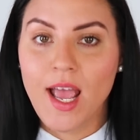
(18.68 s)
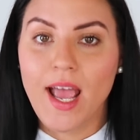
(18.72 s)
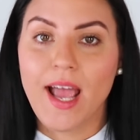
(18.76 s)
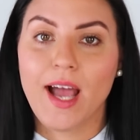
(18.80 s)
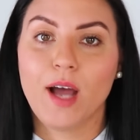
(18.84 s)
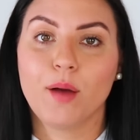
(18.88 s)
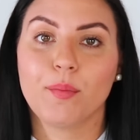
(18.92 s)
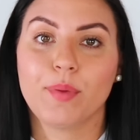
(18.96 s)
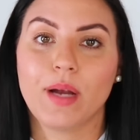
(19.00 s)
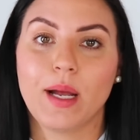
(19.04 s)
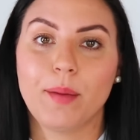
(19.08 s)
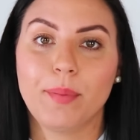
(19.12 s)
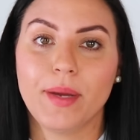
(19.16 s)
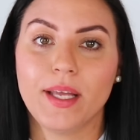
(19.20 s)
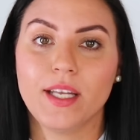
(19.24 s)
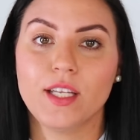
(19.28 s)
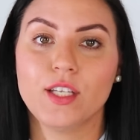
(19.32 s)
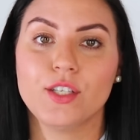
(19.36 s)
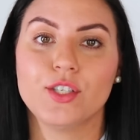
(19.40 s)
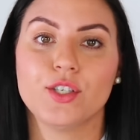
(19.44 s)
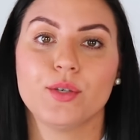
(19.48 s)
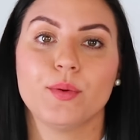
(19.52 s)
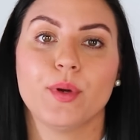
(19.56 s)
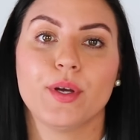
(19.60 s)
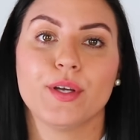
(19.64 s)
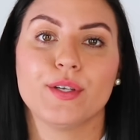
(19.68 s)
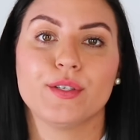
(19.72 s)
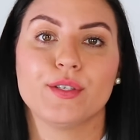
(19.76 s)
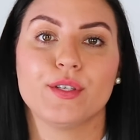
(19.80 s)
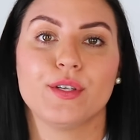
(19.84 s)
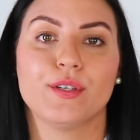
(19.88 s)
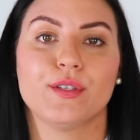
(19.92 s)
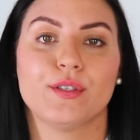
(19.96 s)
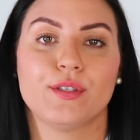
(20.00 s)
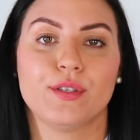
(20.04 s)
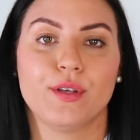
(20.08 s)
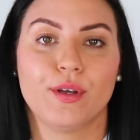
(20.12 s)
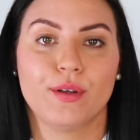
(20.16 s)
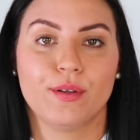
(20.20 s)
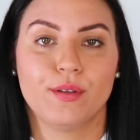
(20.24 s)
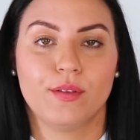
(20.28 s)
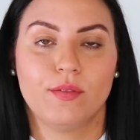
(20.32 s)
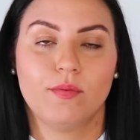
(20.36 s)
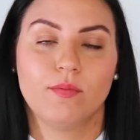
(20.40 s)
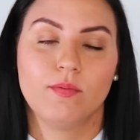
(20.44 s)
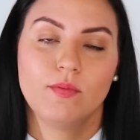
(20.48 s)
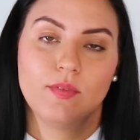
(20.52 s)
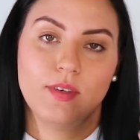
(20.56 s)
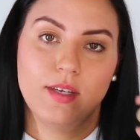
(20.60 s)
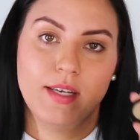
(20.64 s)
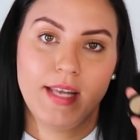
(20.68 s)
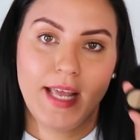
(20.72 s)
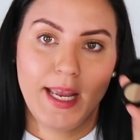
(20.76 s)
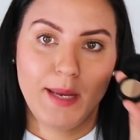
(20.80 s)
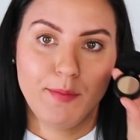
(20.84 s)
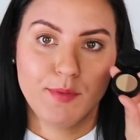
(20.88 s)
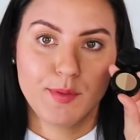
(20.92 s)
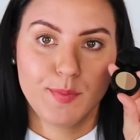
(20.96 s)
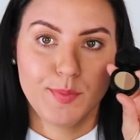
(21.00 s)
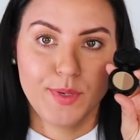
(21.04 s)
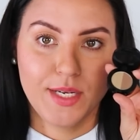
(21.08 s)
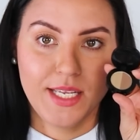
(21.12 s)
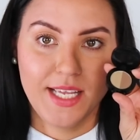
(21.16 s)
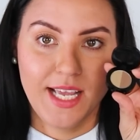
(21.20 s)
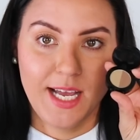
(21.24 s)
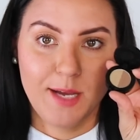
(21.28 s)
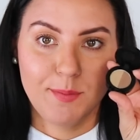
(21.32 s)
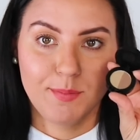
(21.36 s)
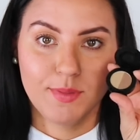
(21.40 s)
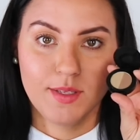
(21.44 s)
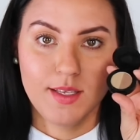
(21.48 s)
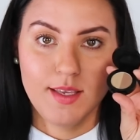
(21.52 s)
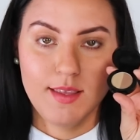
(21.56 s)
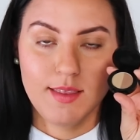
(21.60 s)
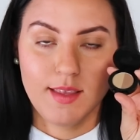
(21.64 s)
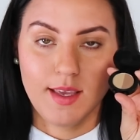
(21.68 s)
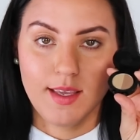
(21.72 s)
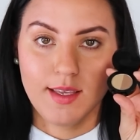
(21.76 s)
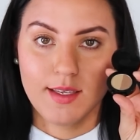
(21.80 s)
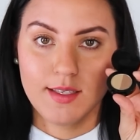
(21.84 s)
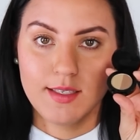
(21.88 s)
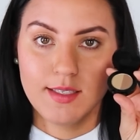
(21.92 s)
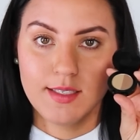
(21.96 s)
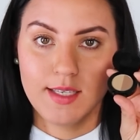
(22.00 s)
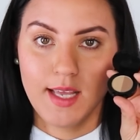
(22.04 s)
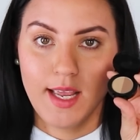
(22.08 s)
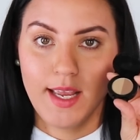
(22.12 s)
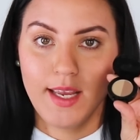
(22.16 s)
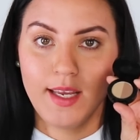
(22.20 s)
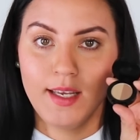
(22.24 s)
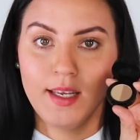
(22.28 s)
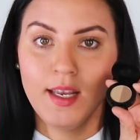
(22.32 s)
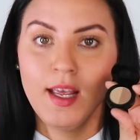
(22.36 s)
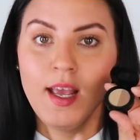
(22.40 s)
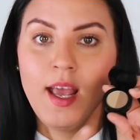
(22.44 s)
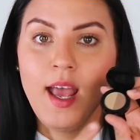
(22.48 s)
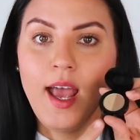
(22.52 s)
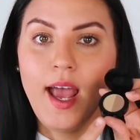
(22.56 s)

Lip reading: Our brow powder duos, so named pretty aptly, they contain